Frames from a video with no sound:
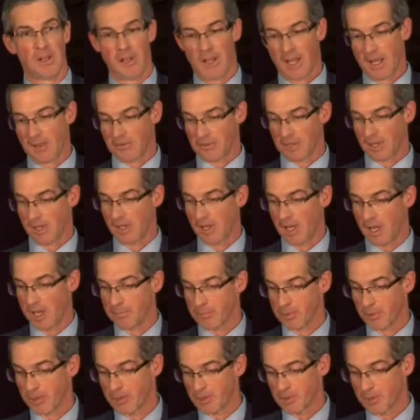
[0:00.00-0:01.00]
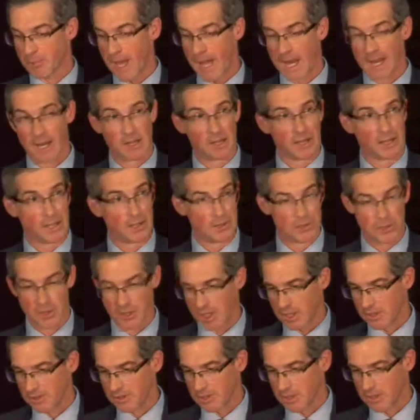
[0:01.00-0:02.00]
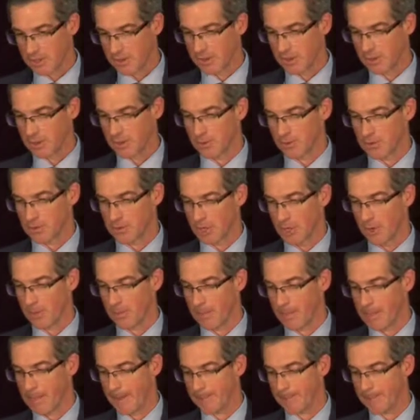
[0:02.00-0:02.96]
has declined pretty dramatically and should continue to do so.